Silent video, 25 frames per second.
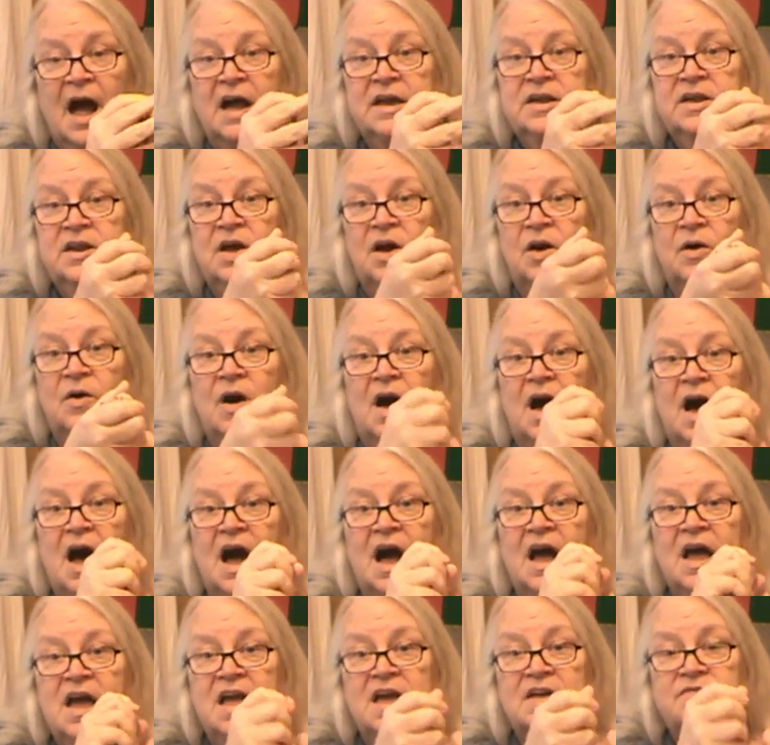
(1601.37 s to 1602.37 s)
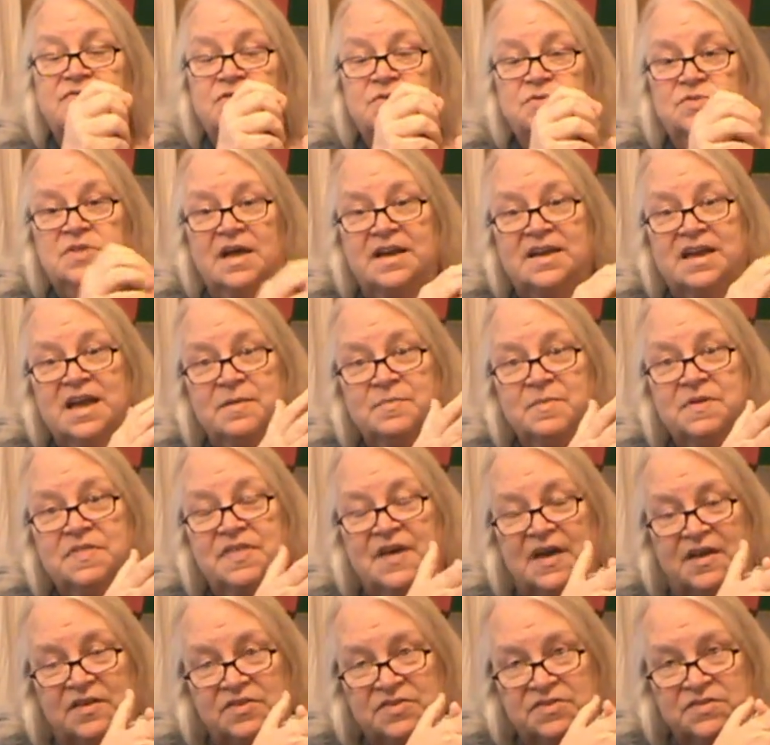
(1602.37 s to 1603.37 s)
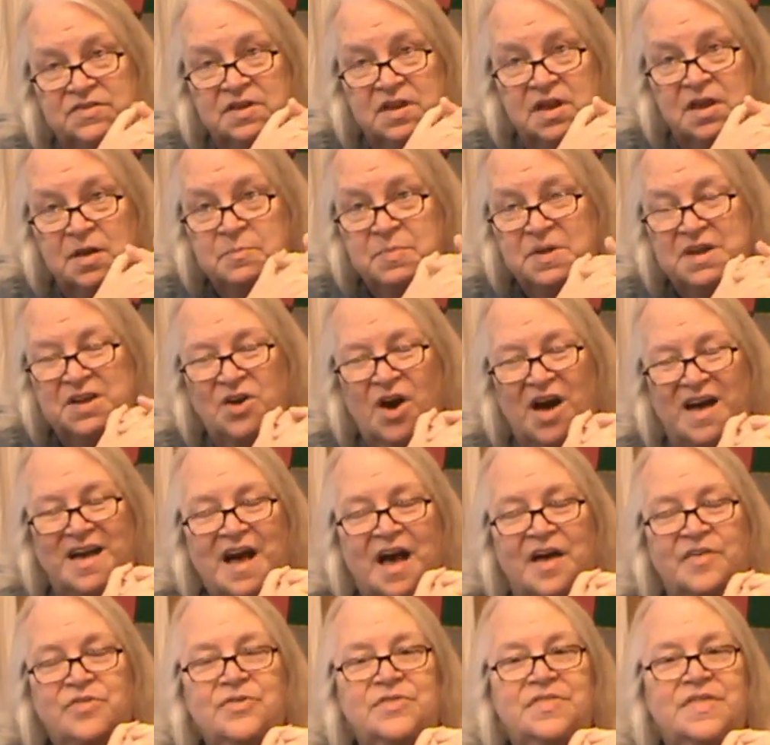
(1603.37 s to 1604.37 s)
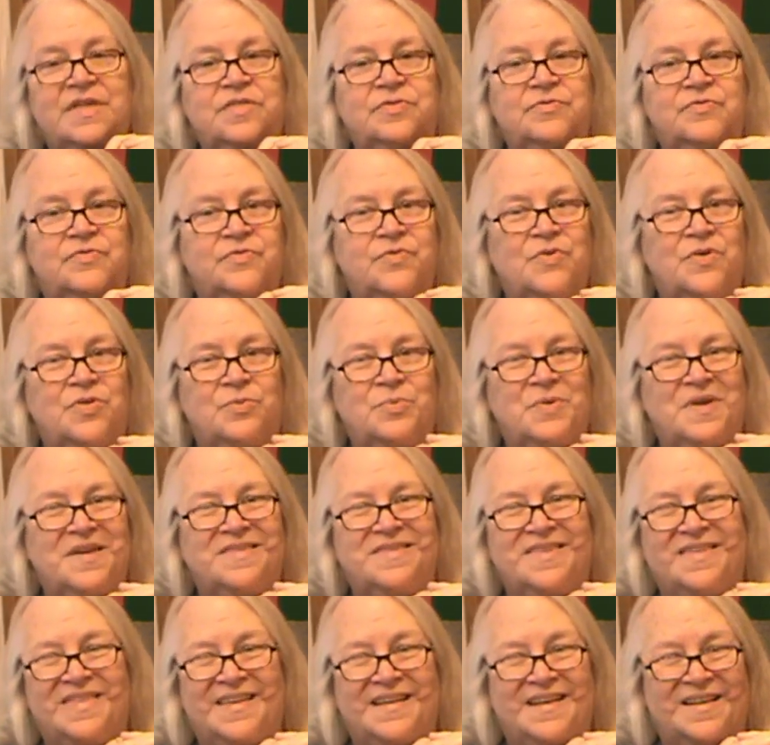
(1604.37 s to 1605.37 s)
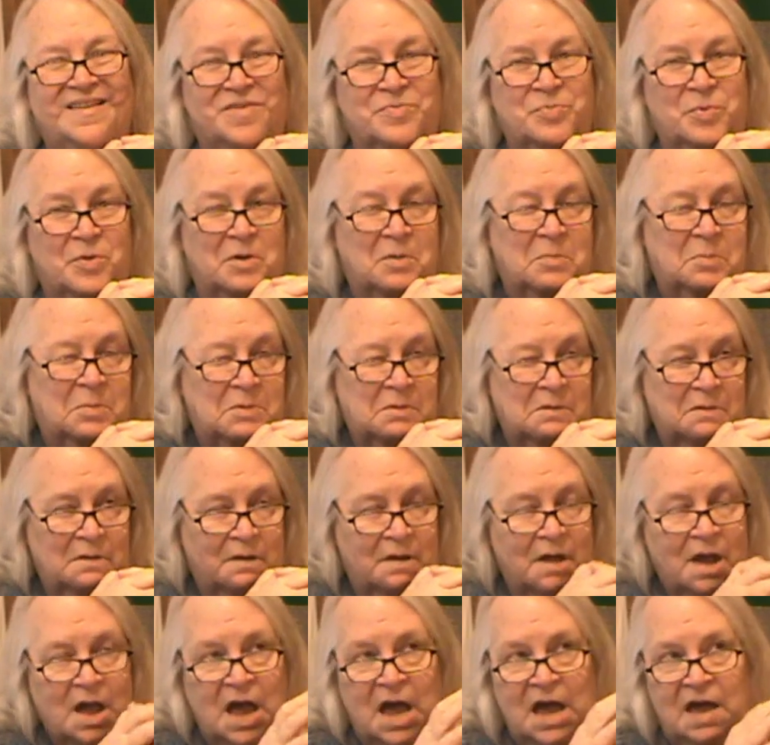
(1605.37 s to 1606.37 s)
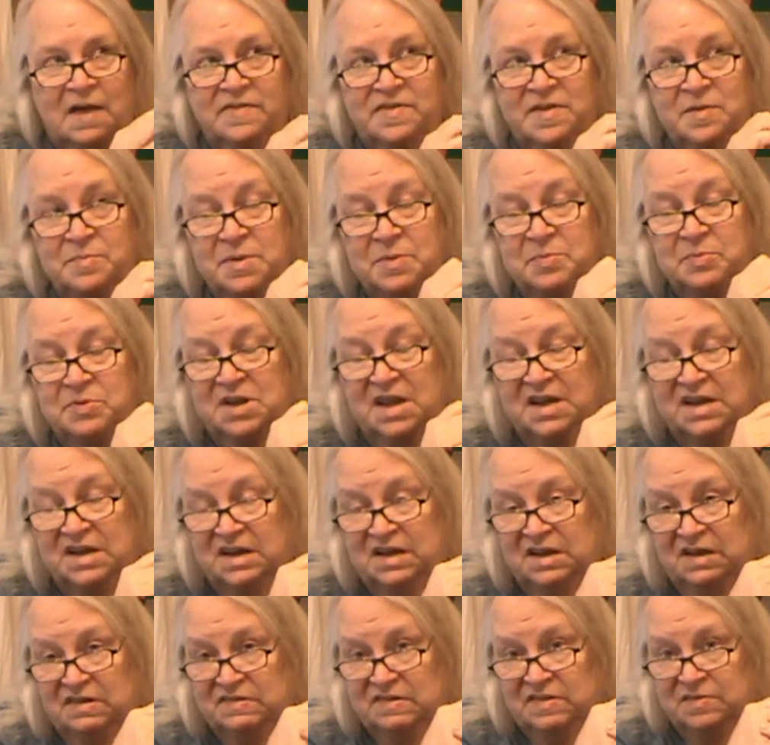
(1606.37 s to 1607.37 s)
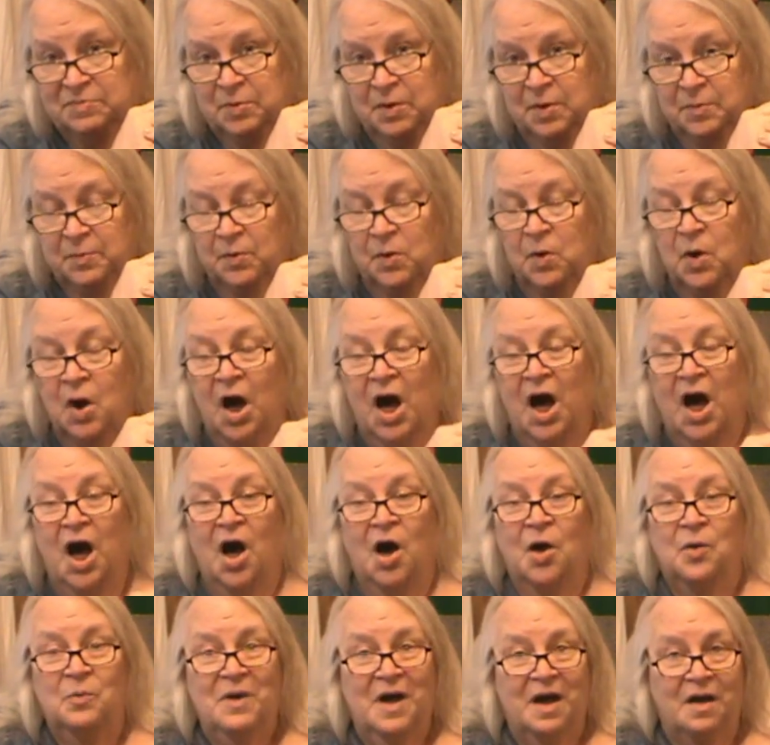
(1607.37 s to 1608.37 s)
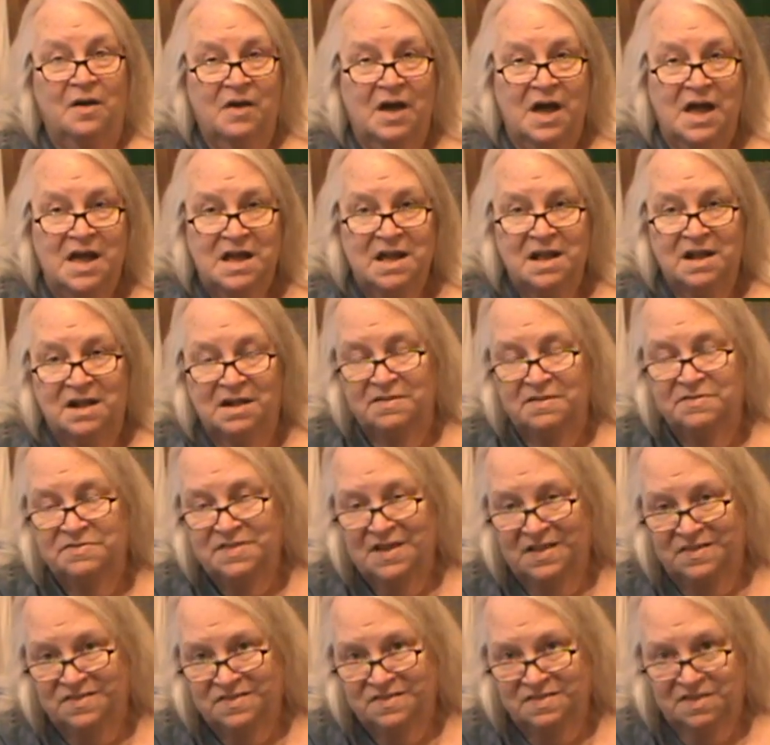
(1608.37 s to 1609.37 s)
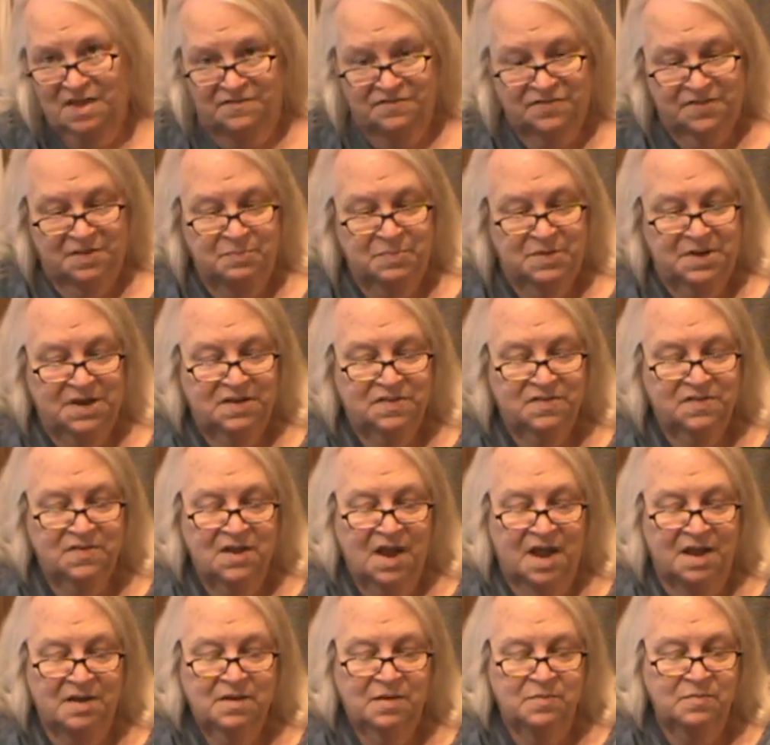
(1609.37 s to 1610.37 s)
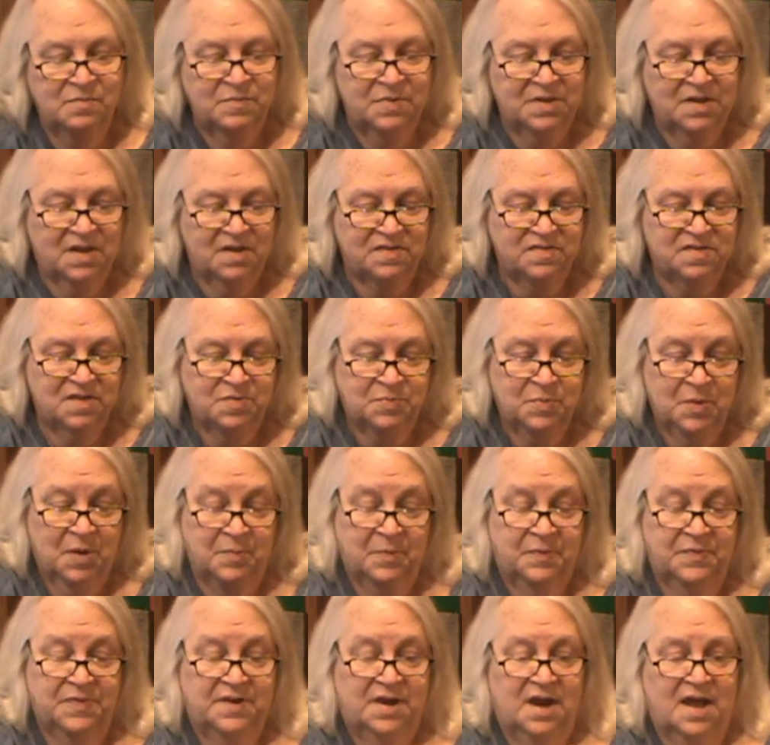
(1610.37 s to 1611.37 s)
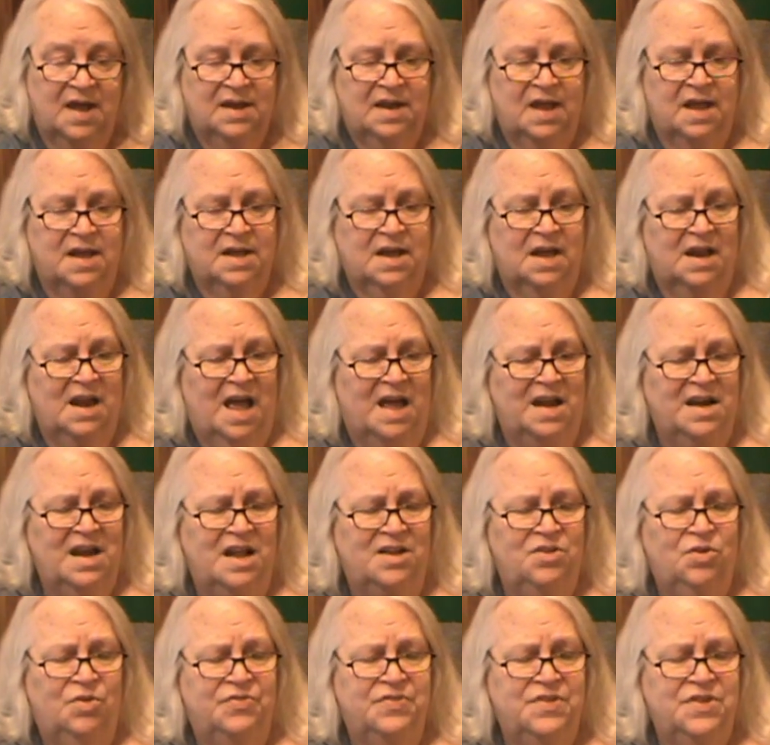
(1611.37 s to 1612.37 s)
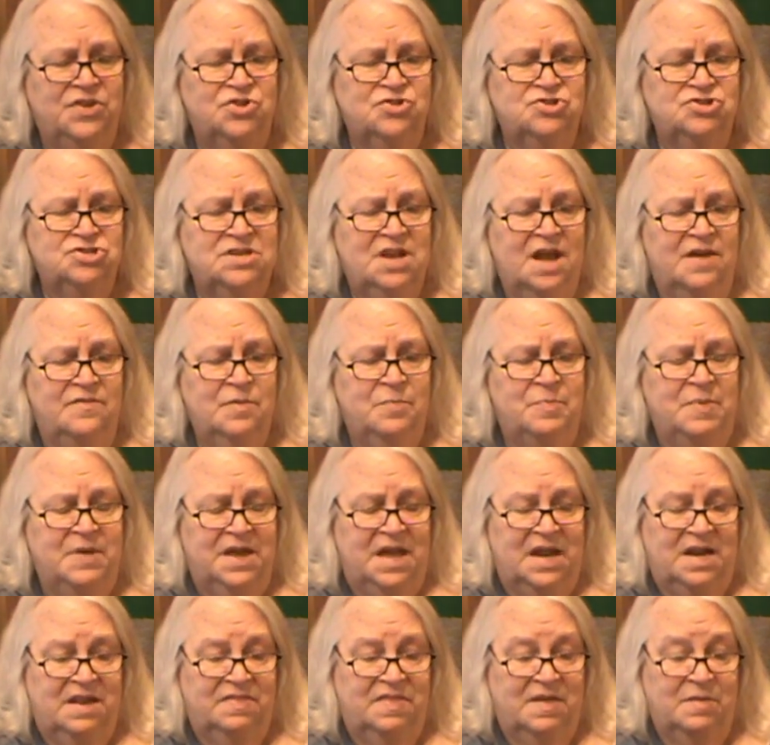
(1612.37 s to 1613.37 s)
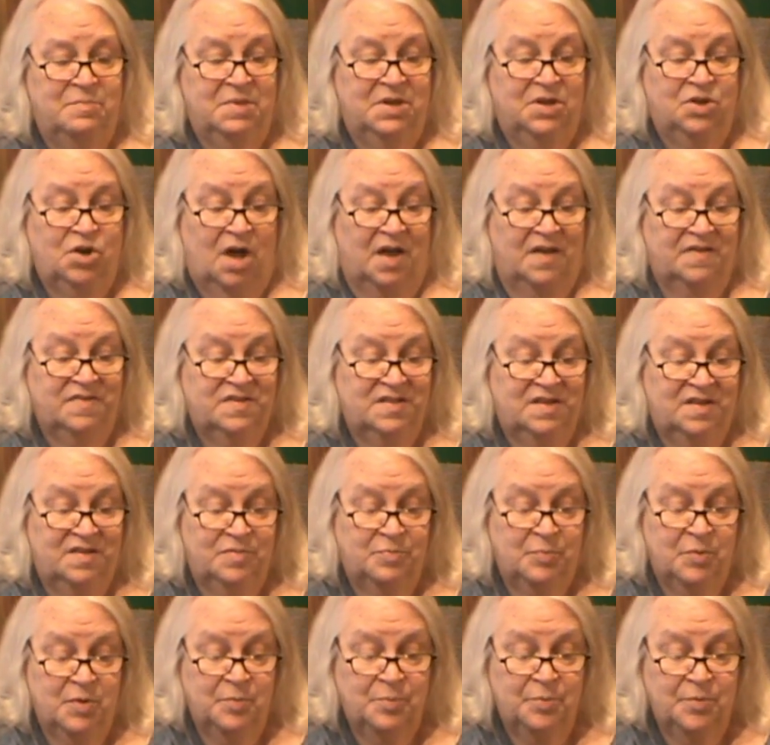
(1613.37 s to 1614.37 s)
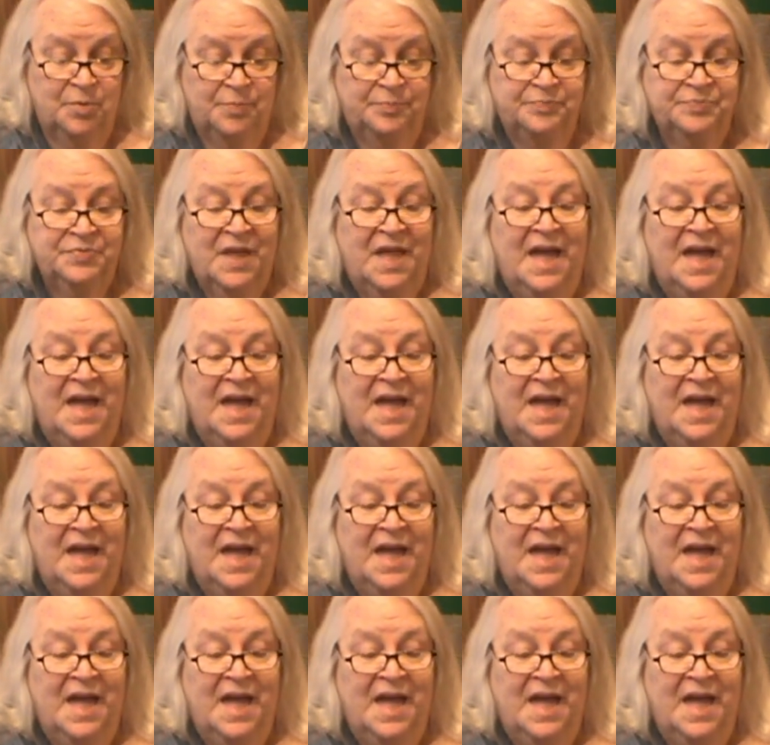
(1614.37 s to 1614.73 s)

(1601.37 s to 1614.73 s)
You know, if you like amethyst, because other than for the reason that it's purple, some people like it because it's purple. Well, that's lovely, but it's not because it's purple that I like it. And I don't think you should ever pick anything because it is purple.